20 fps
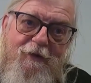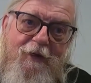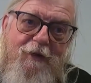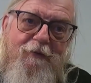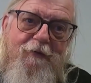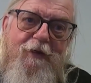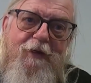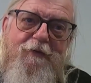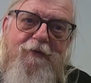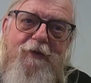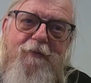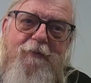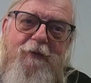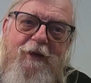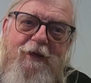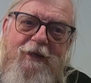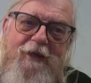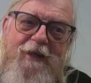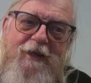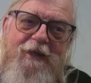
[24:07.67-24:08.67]
I graduated
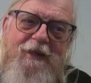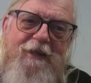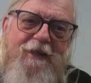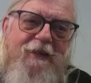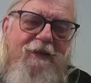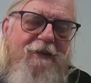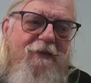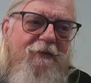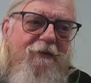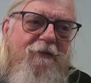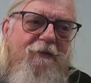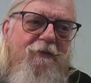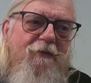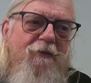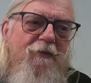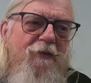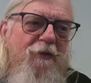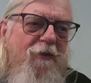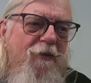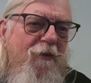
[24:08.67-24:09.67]
probably
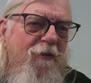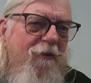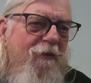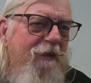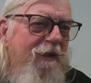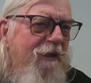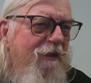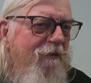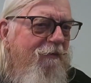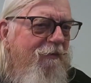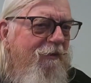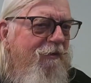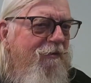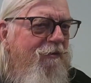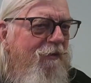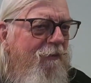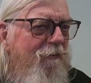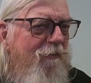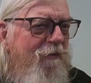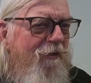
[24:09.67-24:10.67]
82 or 83,
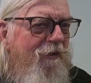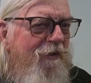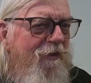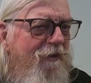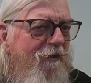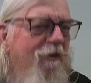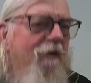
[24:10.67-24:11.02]
somewhere in there.